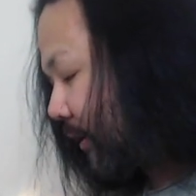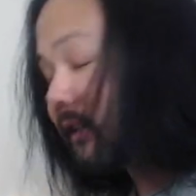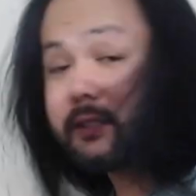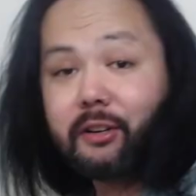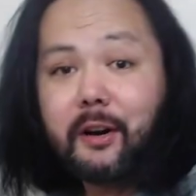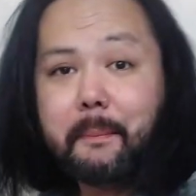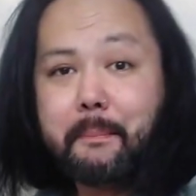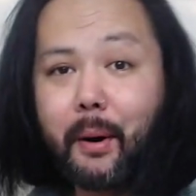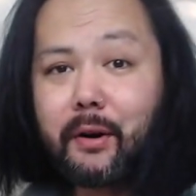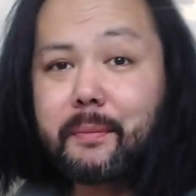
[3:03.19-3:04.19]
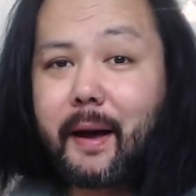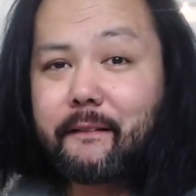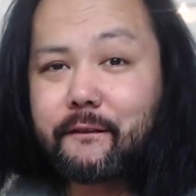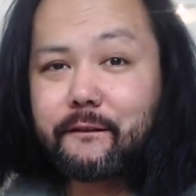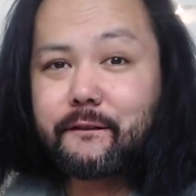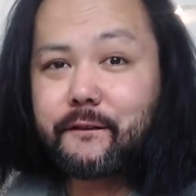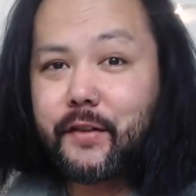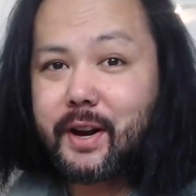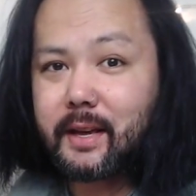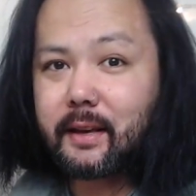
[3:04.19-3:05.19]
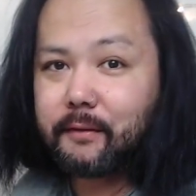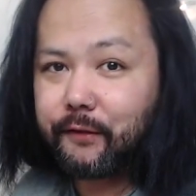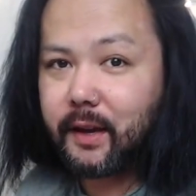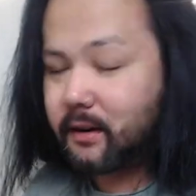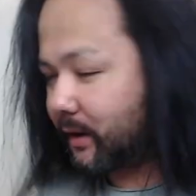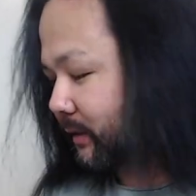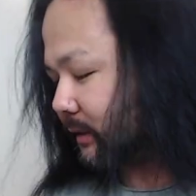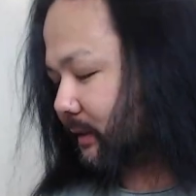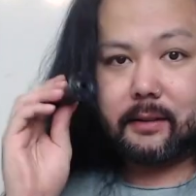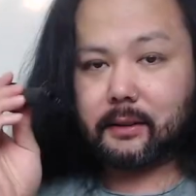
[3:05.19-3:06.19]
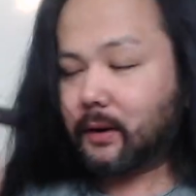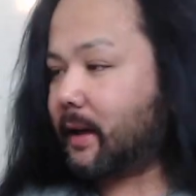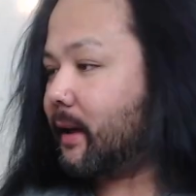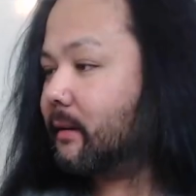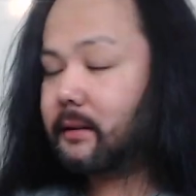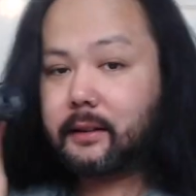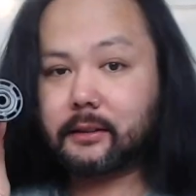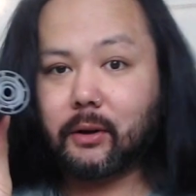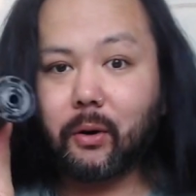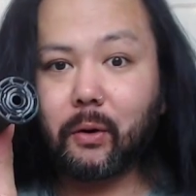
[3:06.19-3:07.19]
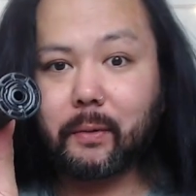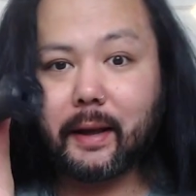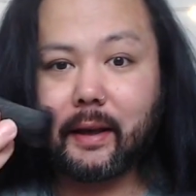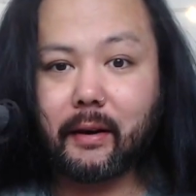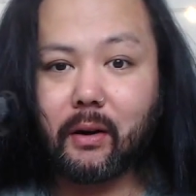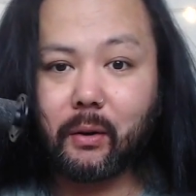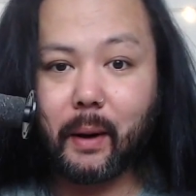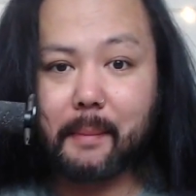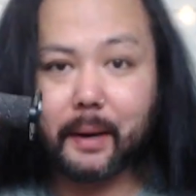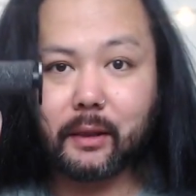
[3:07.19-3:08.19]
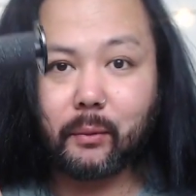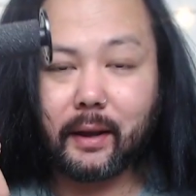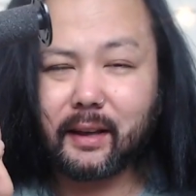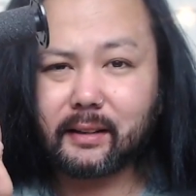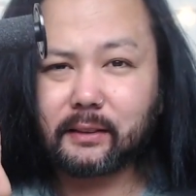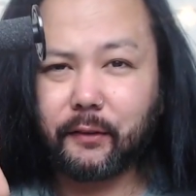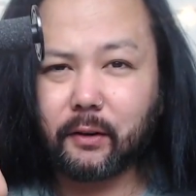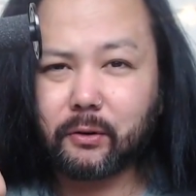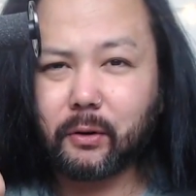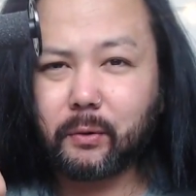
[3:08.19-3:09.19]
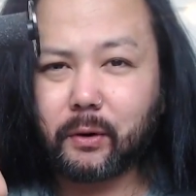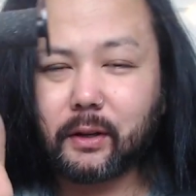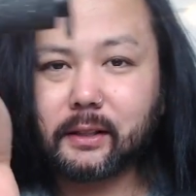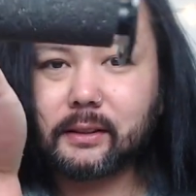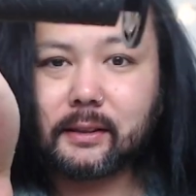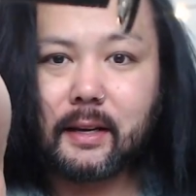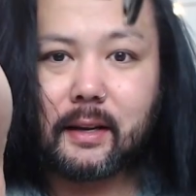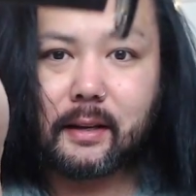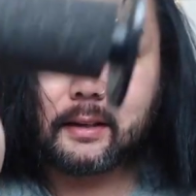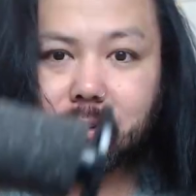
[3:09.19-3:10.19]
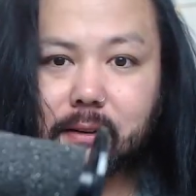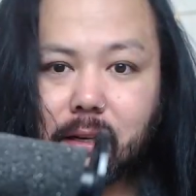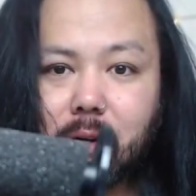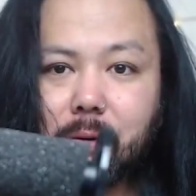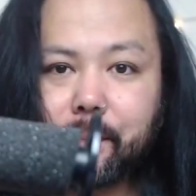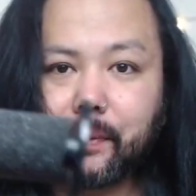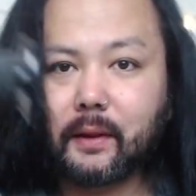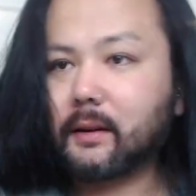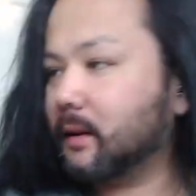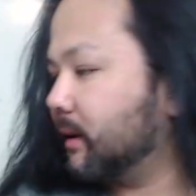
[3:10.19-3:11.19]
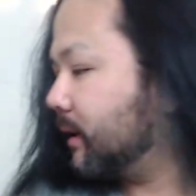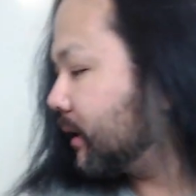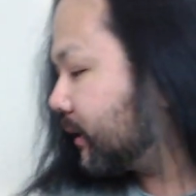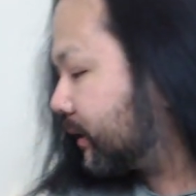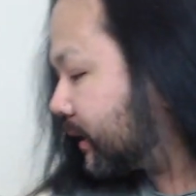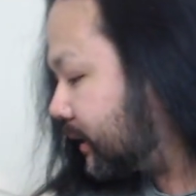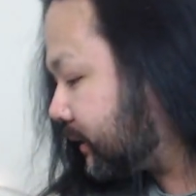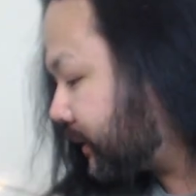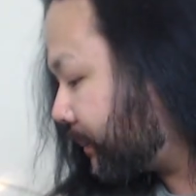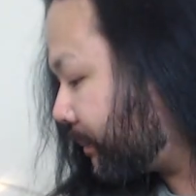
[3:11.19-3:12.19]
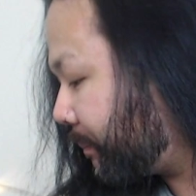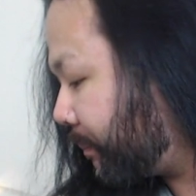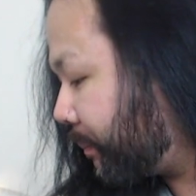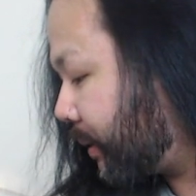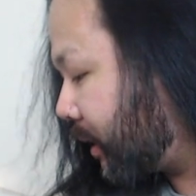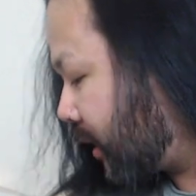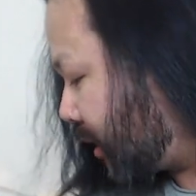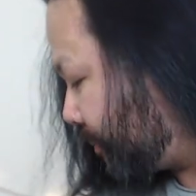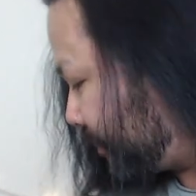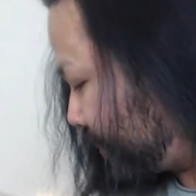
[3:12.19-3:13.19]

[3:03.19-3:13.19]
And it's gonna burn my freaking fingers. Let's go ahead. There's a hole right here. Oh, and by the way, it is Velcro rollers. So, let's plop.